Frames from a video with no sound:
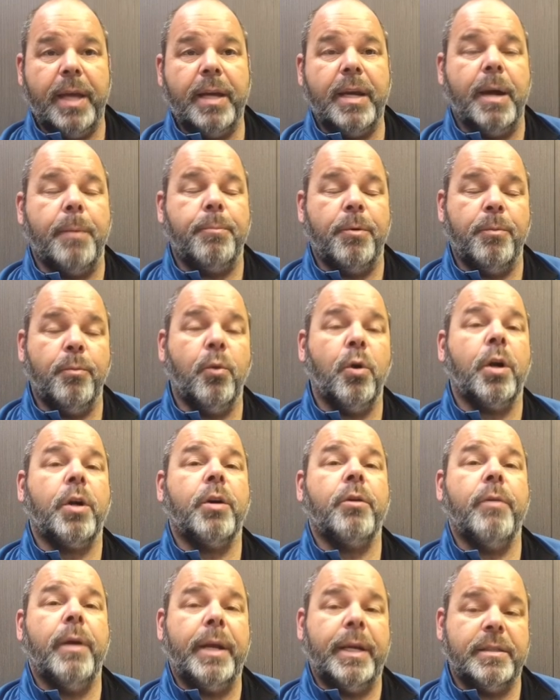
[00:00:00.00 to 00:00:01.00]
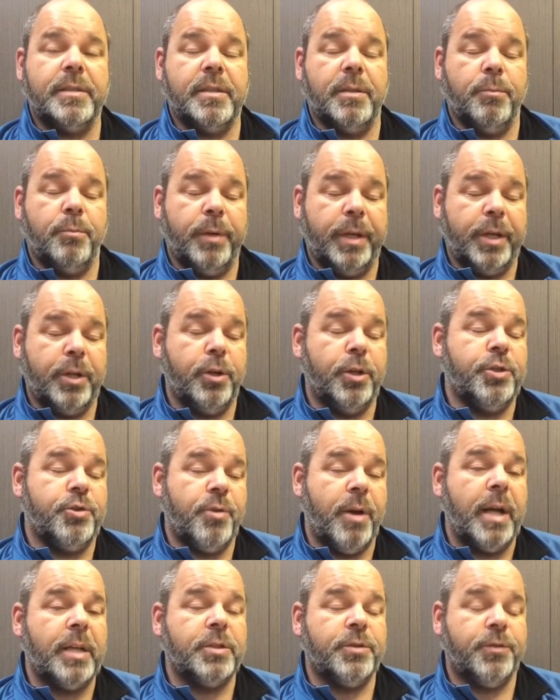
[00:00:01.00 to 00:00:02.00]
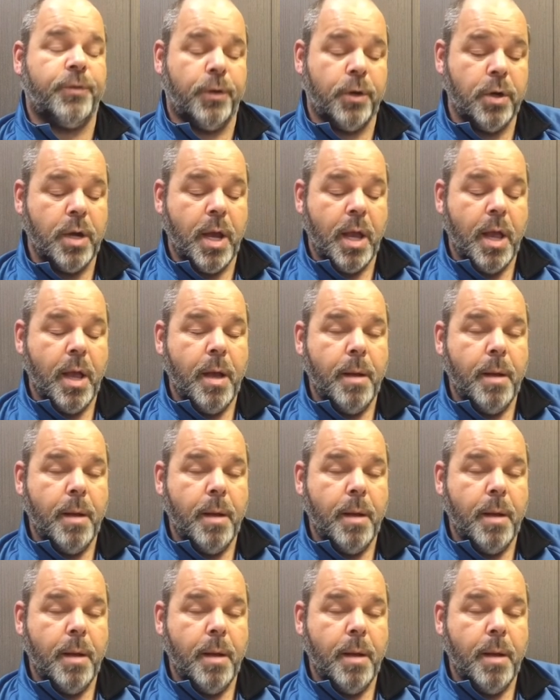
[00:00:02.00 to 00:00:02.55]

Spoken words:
end up with more credits than we could transfer.